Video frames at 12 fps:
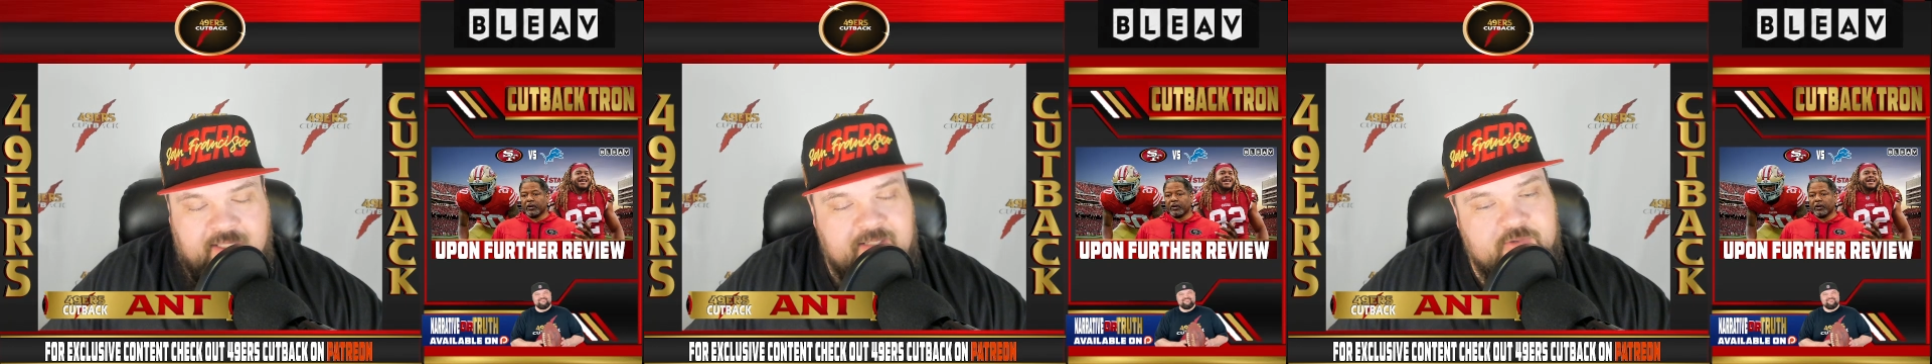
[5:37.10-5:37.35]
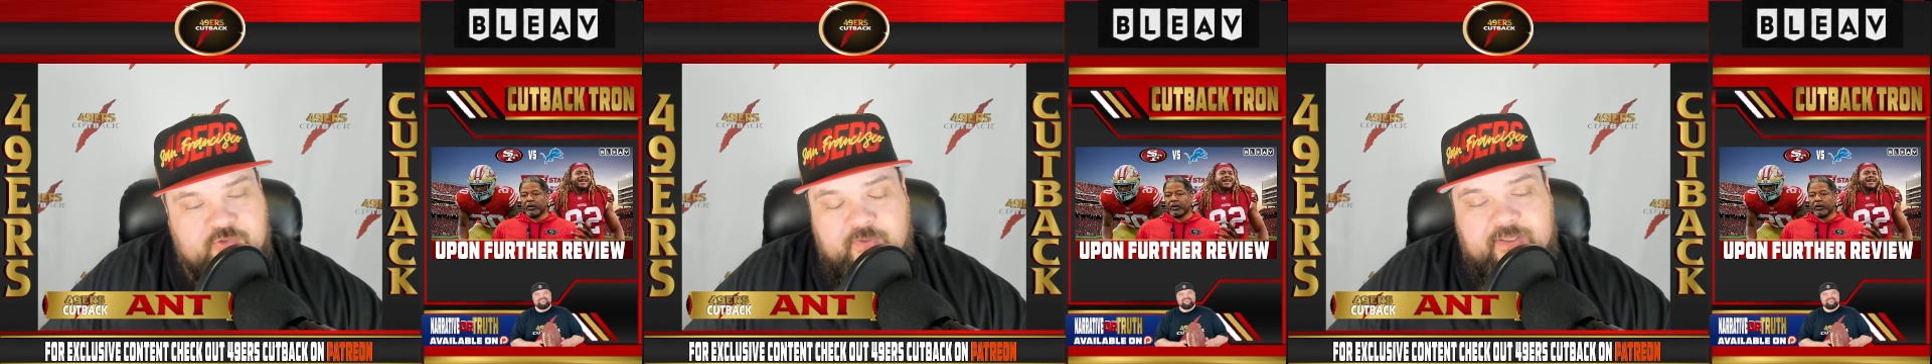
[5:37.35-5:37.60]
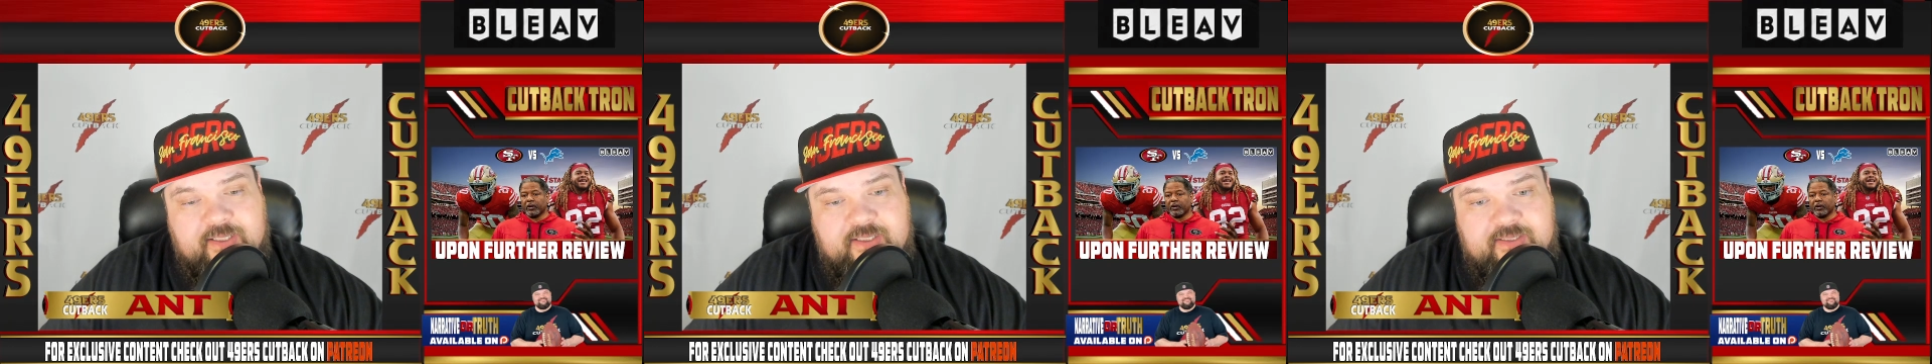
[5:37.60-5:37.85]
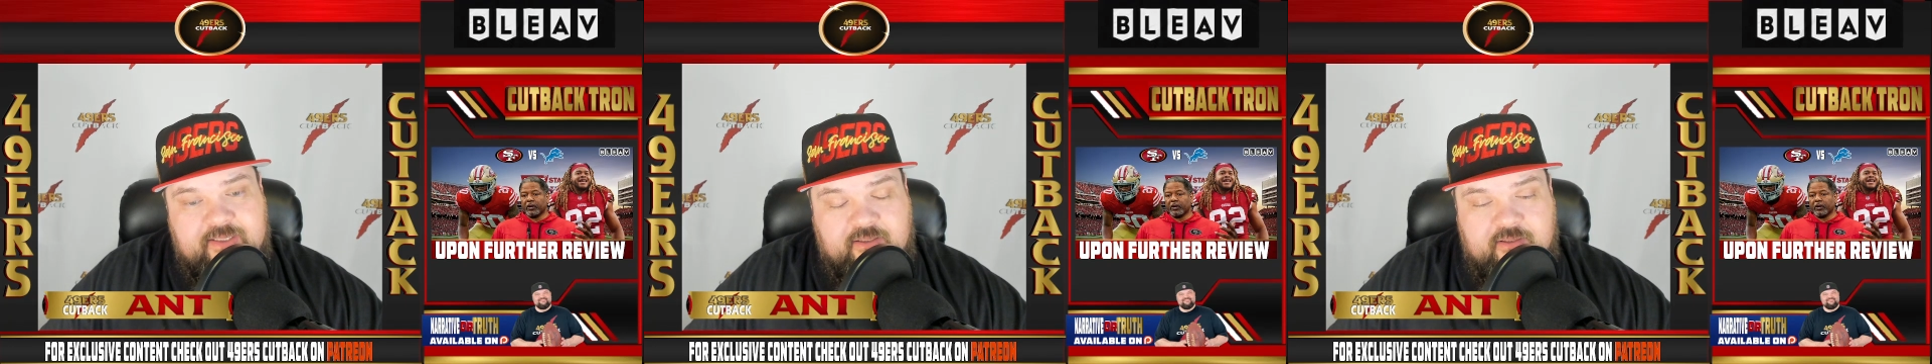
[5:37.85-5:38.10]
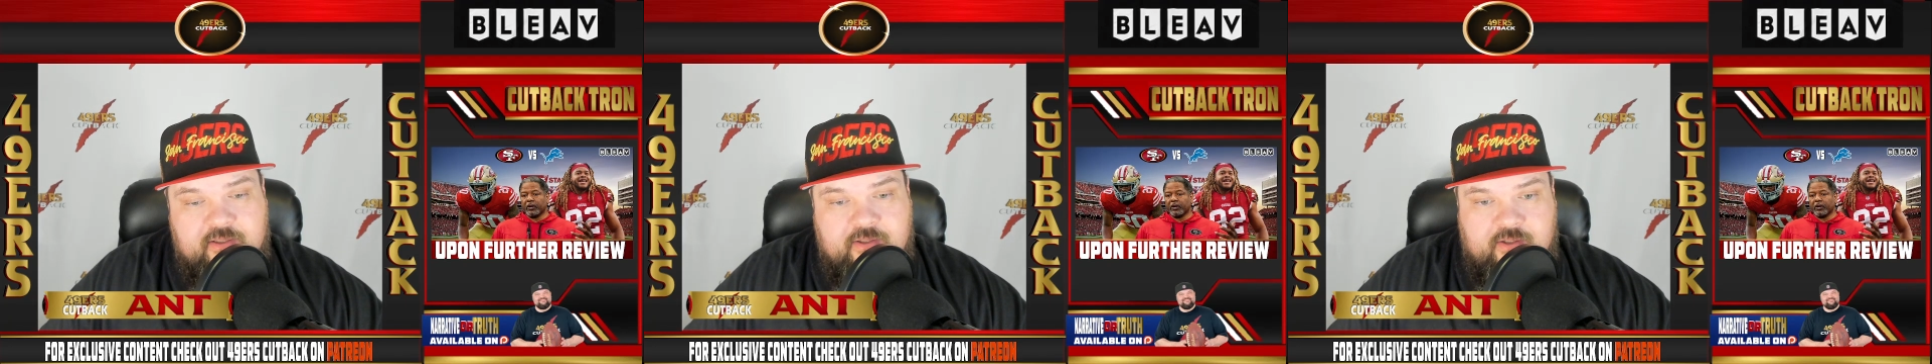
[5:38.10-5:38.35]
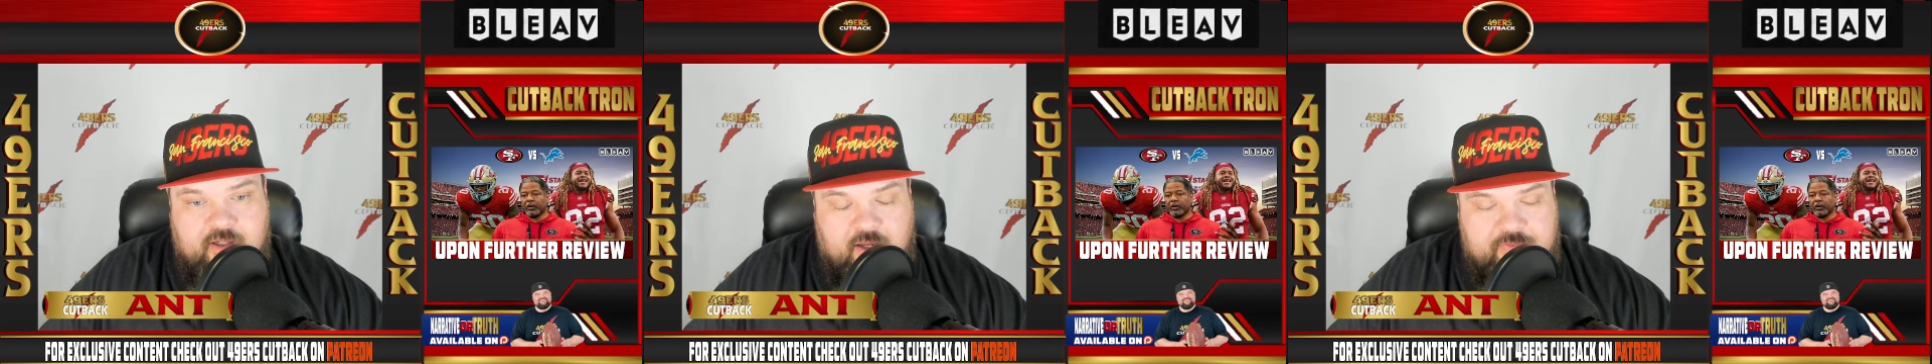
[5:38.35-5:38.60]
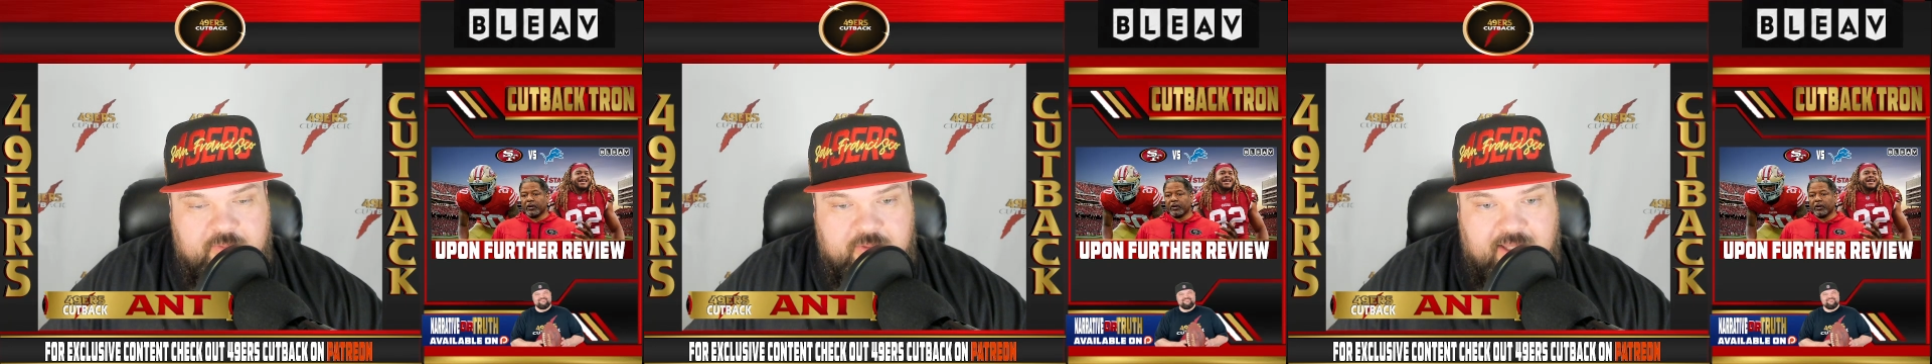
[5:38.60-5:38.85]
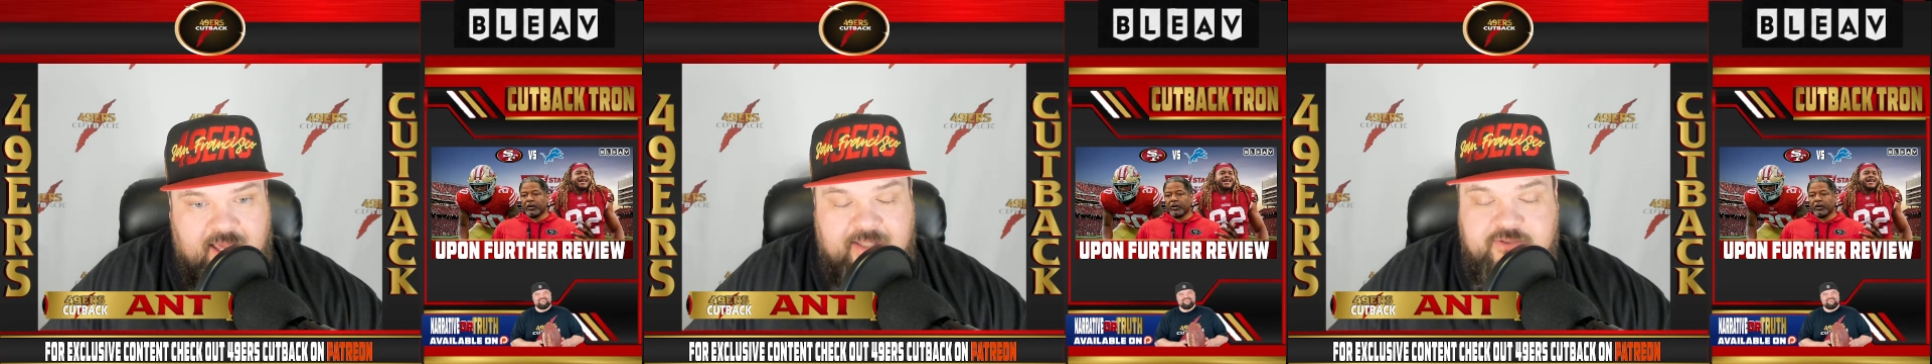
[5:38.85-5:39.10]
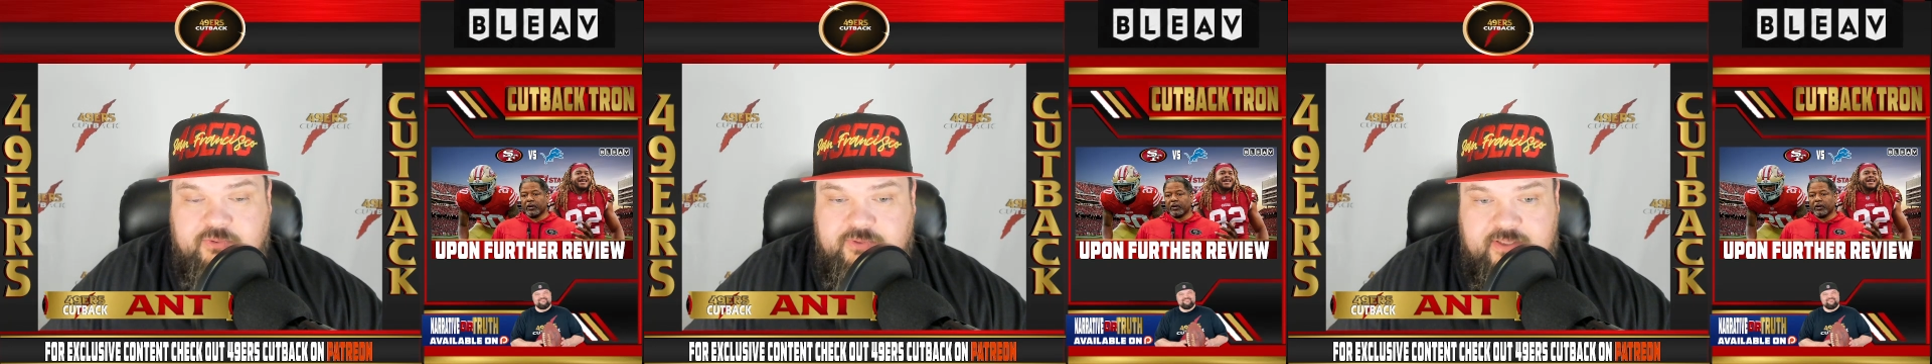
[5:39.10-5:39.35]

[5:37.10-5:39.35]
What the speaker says: And it was very clear. There were guys who